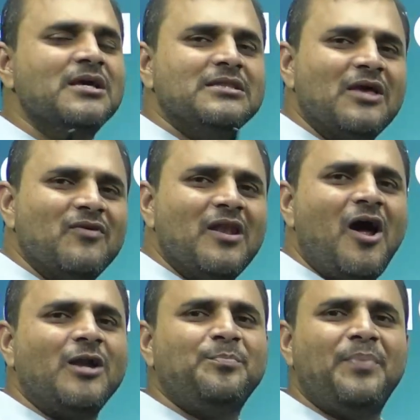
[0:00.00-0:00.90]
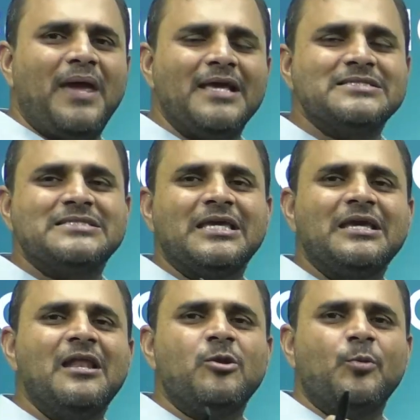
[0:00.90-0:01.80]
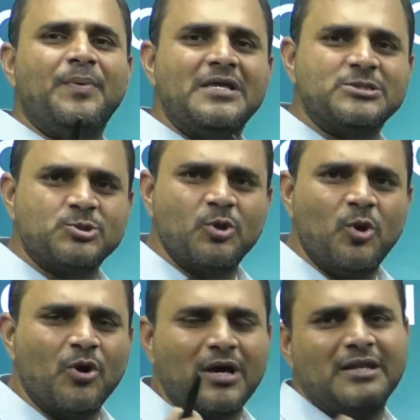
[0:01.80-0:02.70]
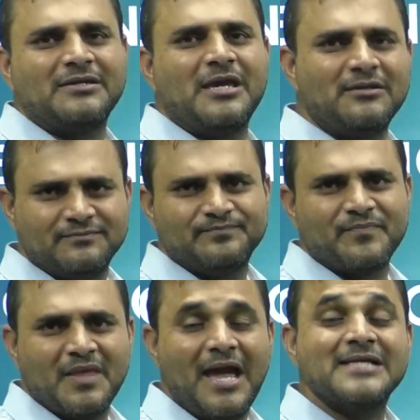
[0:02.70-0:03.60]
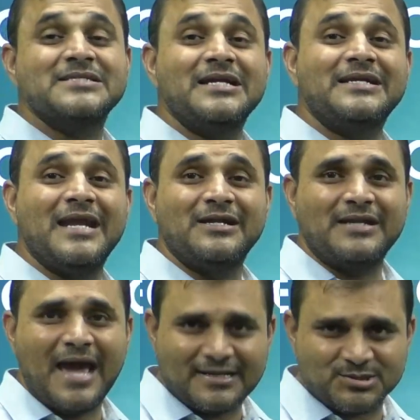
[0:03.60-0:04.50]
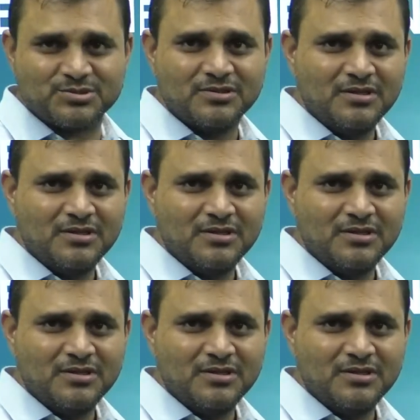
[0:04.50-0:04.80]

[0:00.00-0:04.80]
they will not pay single rupees to local king as a trade tax.